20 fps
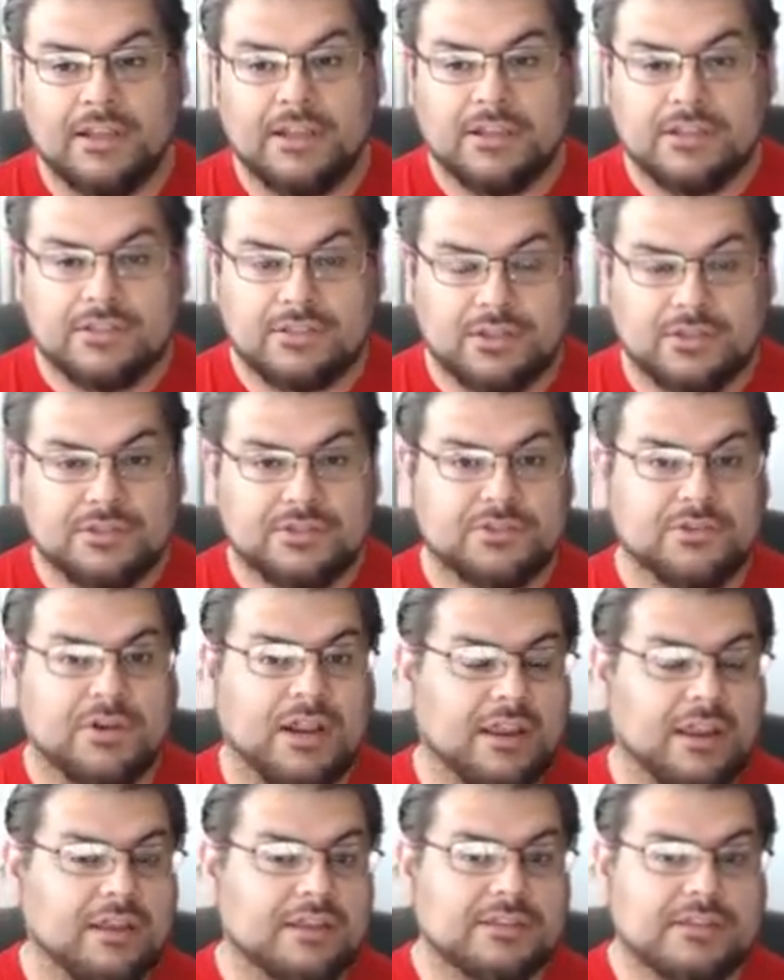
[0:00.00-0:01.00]
So those
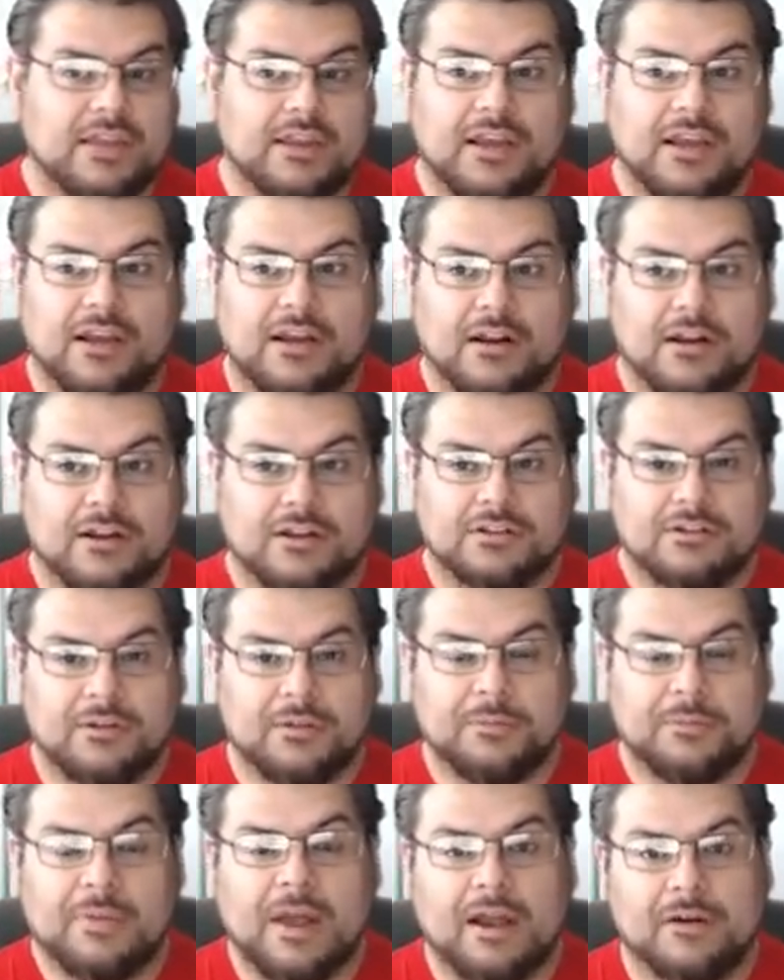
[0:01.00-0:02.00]
trainings uh, are extremely
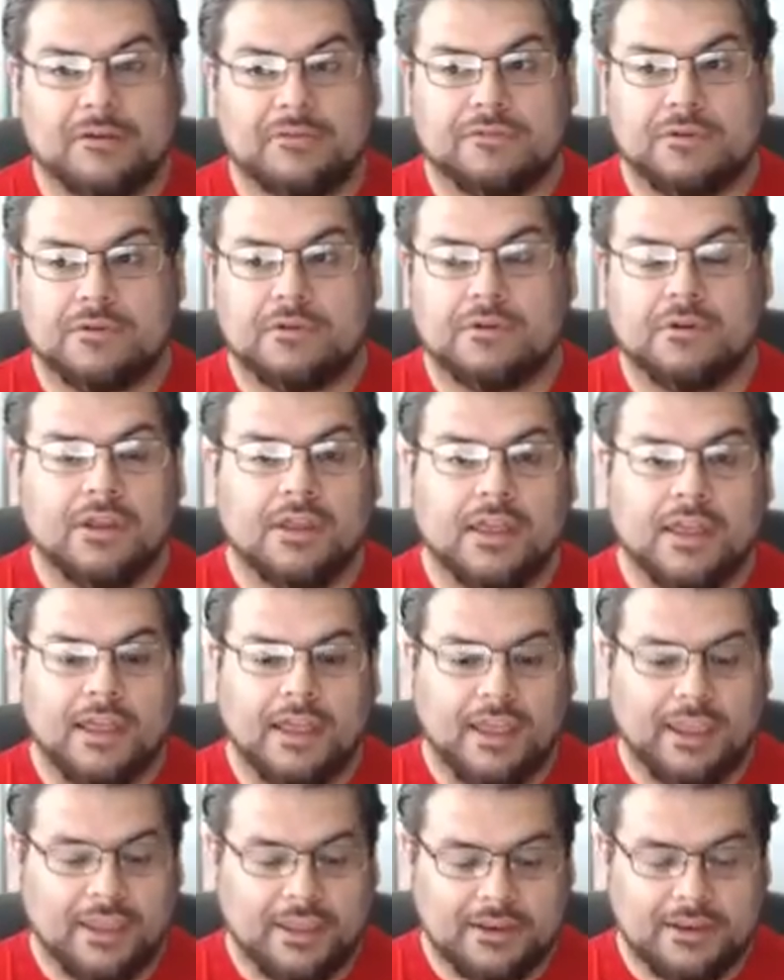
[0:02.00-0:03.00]
powerful
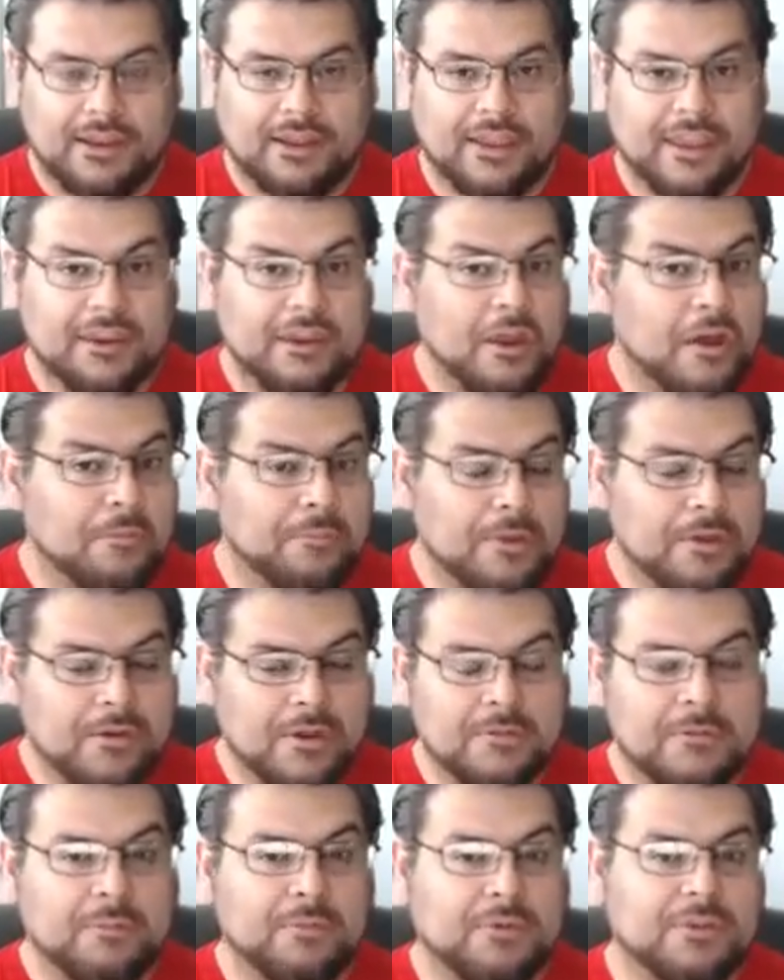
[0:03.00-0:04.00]
and uh, can help you come
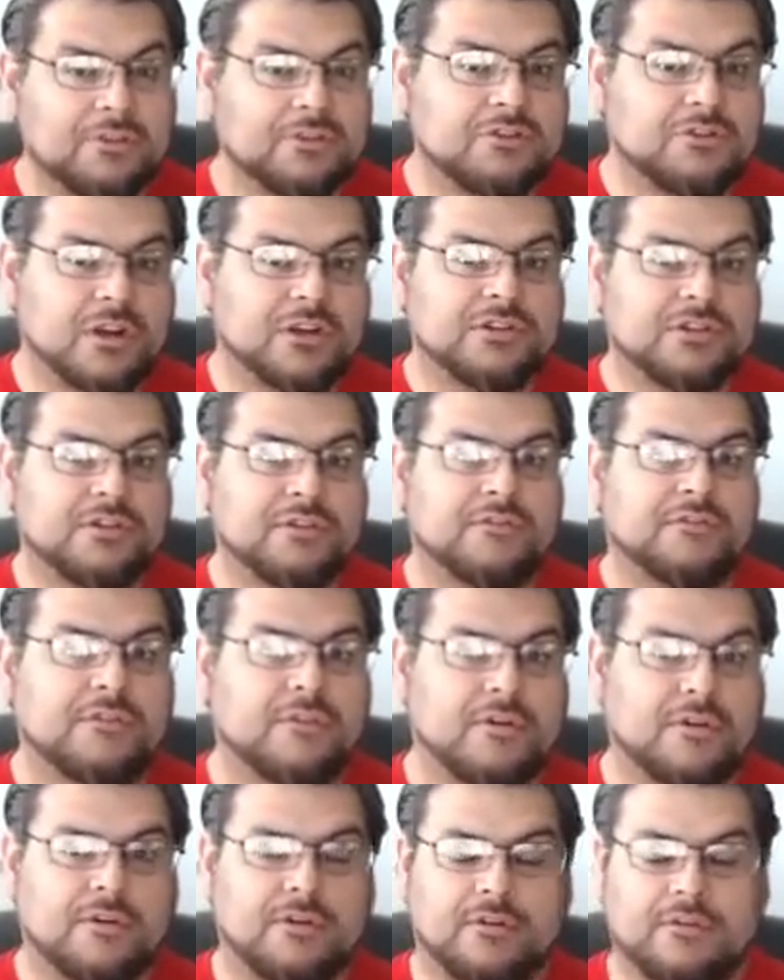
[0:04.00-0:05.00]
up with a structure
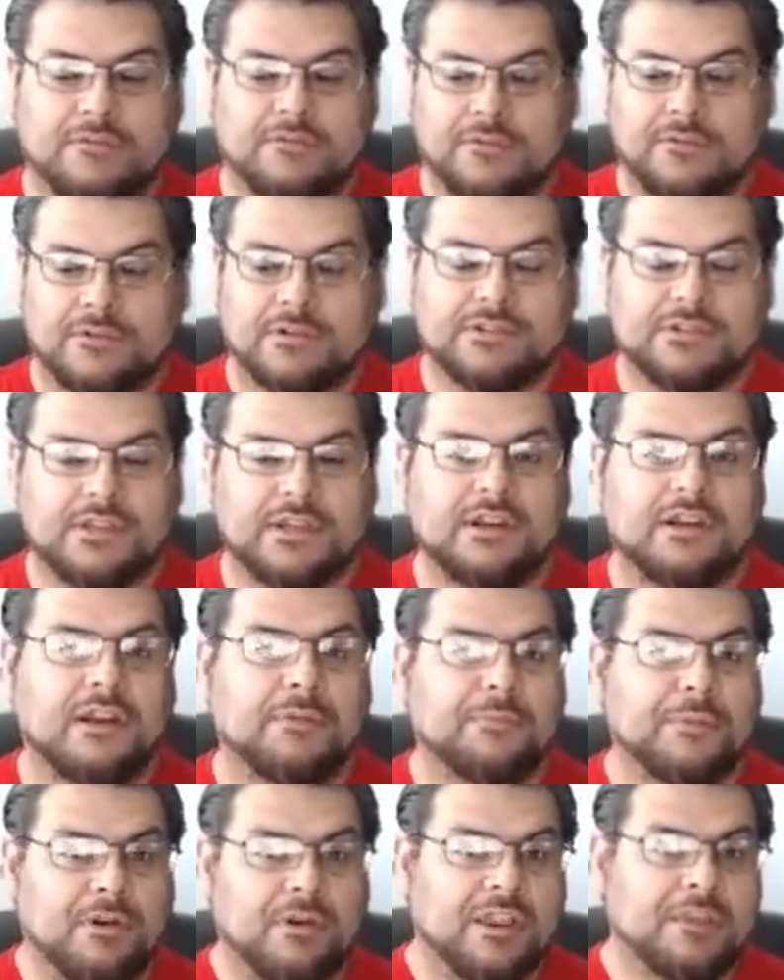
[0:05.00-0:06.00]
for, for setting up
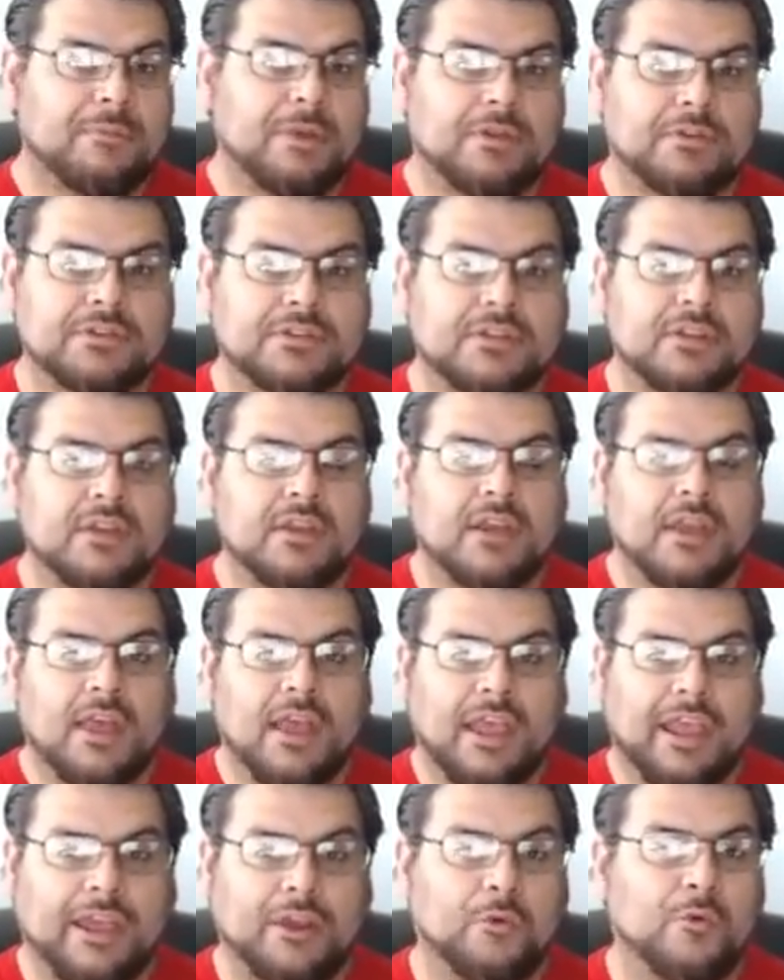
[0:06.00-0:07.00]
your emails,
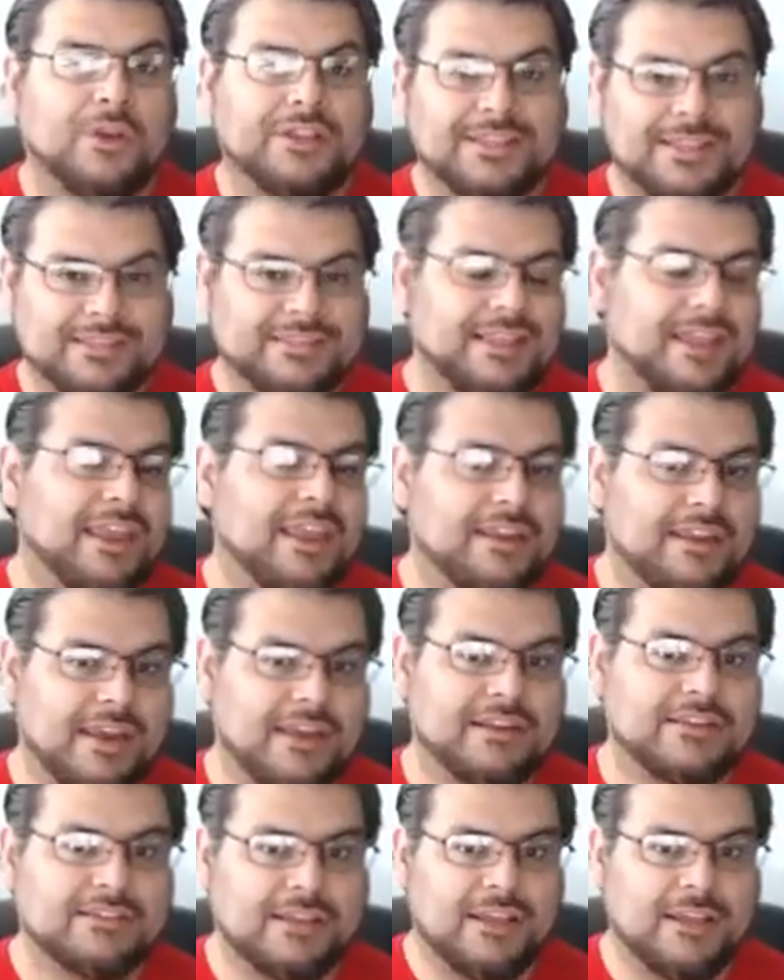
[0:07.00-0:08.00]
and what to say and how to
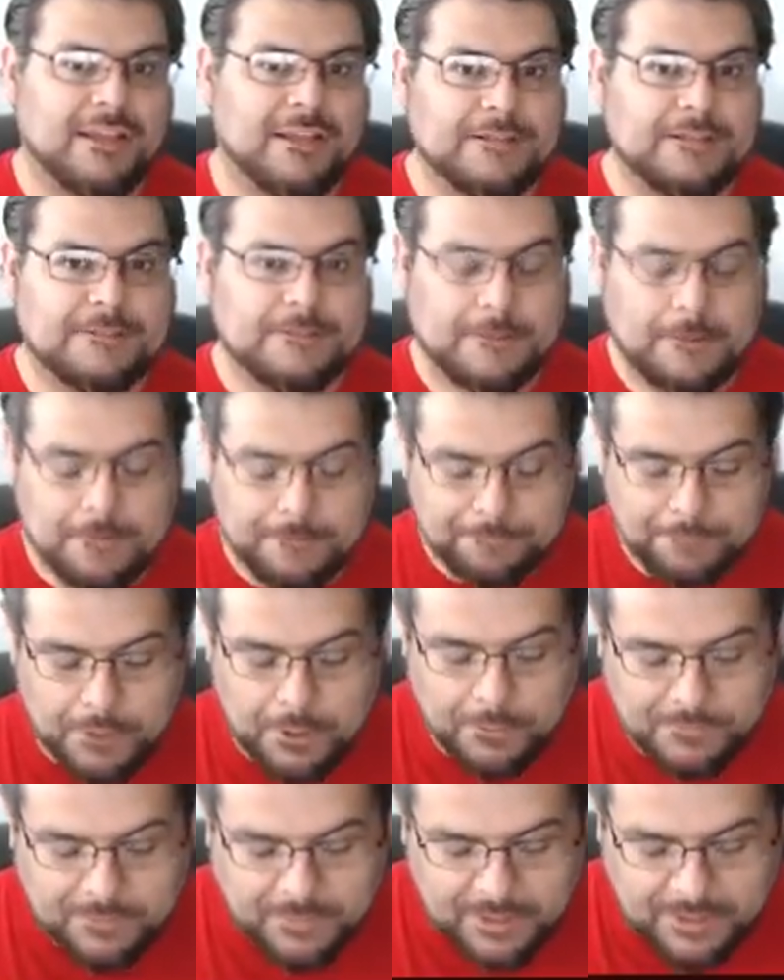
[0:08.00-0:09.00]
say it. So
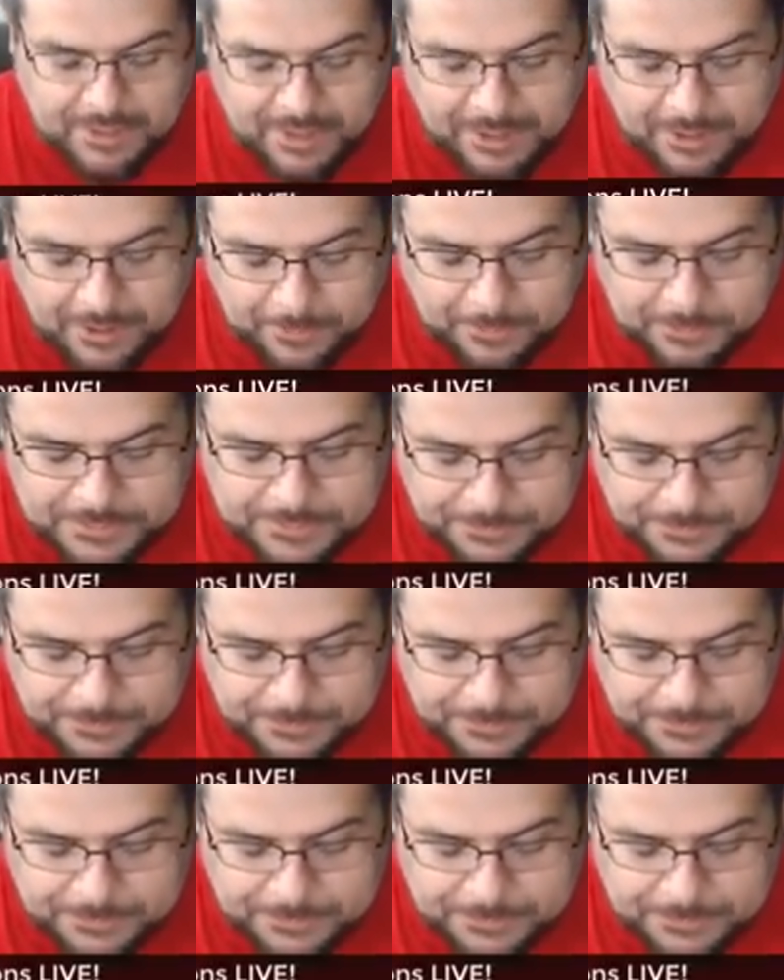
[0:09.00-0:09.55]
hopefully that helps.